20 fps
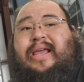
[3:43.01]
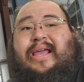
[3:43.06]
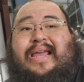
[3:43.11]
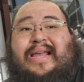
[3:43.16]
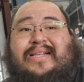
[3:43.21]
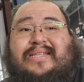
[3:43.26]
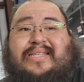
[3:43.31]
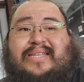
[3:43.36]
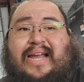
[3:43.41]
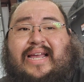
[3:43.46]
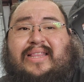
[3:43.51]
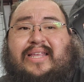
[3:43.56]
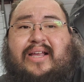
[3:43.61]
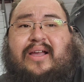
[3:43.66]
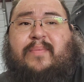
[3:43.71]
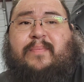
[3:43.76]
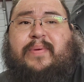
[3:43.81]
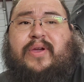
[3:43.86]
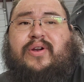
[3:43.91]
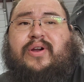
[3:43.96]
inside the
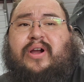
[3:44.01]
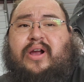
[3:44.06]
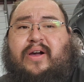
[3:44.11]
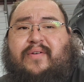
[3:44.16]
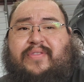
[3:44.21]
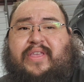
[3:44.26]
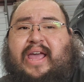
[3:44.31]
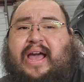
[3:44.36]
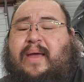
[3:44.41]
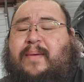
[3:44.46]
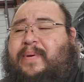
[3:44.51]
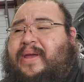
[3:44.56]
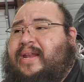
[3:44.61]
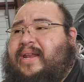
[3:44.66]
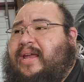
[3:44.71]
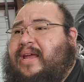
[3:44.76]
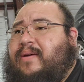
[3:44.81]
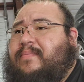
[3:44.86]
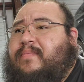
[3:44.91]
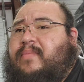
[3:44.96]
computer of the
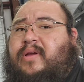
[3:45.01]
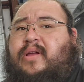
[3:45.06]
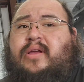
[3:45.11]
IPDM.